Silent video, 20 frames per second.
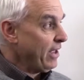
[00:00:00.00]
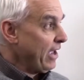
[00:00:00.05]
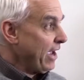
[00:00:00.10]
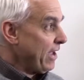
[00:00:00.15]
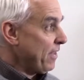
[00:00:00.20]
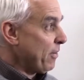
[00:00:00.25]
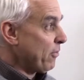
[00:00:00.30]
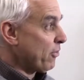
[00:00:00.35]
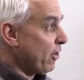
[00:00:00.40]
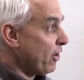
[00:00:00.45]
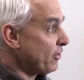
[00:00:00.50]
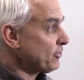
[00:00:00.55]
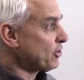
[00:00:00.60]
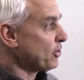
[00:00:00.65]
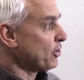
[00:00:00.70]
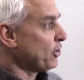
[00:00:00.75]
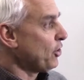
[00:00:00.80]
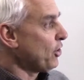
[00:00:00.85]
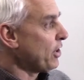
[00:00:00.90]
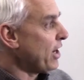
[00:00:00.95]
And then we're also
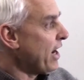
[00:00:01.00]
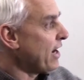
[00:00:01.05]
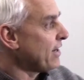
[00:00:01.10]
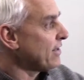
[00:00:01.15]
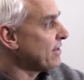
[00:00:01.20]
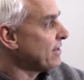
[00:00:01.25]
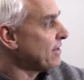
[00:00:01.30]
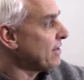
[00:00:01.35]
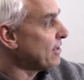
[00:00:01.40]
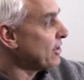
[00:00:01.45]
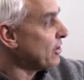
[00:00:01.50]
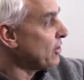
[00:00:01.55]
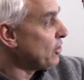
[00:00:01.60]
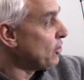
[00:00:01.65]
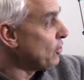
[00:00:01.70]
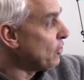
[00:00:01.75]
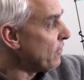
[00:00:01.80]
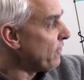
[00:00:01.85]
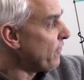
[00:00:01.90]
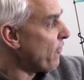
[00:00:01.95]
going to look at the
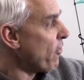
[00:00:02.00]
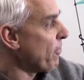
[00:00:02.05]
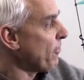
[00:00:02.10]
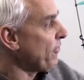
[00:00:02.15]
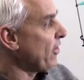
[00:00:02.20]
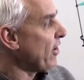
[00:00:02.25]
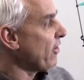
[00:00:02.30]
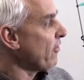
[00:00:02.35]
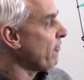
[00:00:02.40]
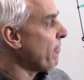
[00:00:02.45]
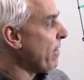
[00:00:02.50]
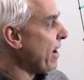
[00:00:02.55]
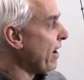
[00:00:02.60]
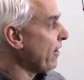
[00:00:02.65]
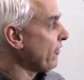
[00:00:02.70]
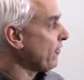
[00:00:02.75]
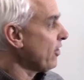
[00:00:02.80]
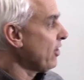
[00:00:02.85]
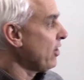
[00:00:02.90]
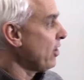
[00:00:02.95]
uniform center of
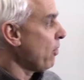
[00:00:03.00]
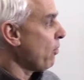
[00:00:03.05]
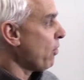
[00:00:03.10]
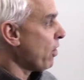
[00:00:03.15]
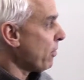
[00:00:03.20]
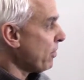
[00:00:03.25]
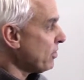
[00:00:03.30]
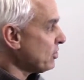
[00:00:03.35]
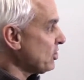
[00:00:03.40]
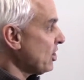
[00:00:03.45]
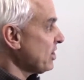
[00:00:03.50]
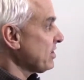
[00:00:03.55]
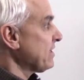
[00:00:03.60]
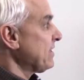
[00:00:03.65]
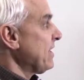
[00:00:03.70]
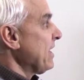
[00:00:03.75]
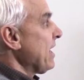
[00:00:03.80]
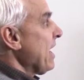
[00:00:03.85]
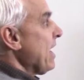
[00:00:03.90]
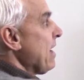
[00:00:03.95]
mass, where we're just
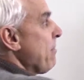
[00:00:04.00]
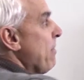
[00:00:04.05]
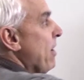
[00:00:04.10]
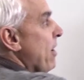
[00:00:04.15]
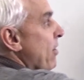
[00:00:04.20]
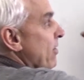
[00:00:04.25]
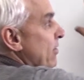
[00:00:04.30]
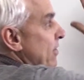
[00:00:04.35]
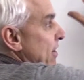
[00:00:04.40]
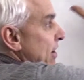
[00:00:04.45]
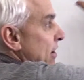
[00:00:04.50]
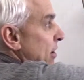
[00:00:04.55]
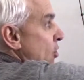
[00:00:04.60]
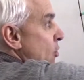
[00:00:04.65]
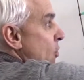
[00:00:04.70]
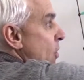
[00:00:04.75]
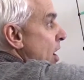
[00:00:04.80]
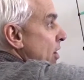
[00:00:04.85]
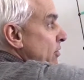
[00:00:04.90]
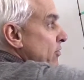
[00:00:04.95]
thinking about the
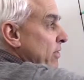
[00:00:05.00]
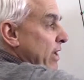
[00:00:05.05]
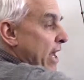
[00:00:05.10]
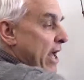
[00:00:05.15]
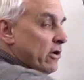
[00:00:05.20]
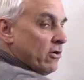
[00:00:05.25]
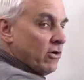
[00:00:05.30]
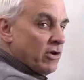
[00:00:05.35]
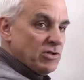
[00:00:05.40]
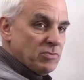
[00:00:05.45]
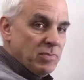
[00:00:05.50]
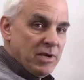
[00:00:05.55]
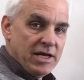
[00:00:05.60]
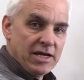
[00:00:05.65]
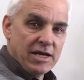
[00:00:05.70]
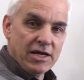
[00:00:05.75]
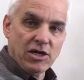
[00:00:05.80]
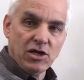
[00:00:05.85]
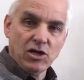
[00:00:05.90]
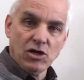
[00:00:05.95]
quadrilateral as
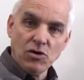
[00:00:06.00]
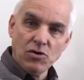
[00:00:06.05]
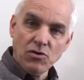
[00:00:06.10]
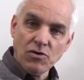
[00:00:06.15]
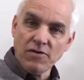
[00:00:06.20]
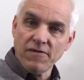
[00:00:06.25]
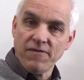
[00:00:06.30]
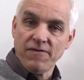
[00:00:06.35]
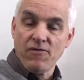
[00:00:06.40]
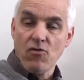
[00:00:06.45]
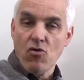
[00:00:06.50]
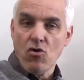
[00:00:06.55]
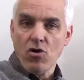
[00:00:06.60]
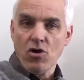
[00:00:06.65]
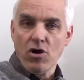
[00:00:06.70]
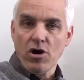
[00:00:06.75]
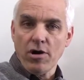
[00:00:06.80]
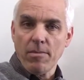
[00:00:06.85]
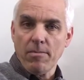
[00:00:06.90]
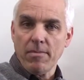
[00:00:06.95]
being a
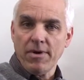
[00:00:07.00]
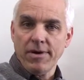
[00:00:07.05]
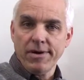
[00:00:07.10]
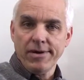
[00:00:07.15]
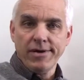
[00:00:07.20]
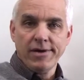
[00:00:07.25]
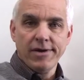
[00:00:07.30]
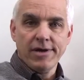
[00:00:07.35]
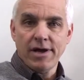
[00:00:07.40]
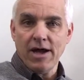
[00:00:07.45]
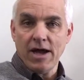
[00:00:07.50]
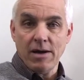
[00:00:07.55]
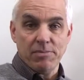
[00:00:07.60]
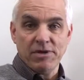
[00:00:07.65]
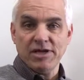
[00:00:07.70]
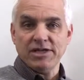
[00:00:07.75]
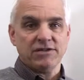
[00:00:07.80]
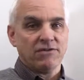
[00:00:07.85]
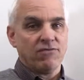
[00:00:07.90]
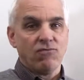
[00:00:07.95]
uniform
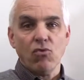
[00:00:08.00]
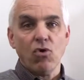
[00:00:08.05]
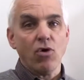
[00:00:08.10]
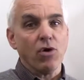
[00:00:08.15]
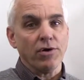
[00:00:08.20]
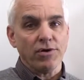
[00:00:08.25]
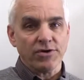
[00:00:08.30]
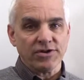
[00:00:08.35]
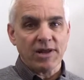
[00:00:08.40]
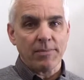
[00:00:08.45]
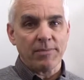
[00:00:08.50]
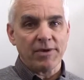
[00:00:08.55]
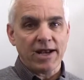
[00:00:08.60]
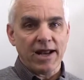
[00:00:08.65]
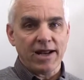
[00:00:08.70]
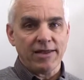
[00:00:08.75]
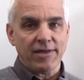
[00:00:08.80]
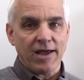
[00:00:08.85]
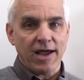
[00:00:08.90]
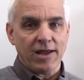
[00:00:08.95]
piece of wood or something
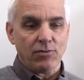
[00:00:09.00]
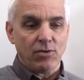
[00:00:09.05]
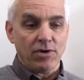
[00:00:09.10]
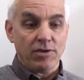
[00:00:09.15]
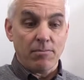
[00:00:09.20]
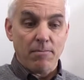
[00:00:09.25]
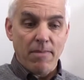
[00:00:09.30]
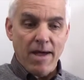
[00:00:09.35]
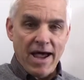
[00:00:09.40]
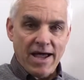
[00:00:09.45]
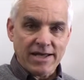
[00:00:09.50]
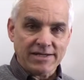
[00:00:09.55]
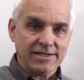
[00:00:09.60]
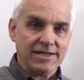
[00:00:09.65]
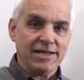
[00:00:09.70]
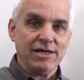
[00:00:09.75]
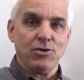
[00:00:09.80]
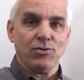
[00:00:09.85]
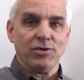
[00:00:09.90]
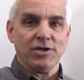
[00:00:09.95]
like that with mass
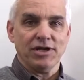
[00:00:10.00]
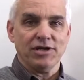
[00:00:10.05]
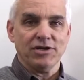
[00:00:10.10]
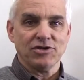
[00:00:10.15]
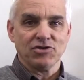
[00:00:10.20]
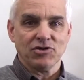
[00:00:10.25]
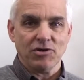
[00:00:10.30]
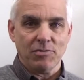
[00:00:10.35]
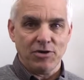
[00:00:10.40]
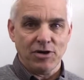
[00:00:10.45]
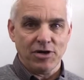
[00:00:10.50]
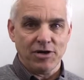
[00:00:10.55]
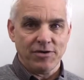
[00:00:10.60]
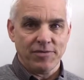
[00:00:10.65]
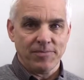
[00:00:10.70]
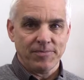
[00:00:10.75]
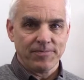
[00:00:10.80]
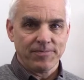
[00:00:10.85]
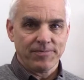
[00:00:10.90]
equally distributed.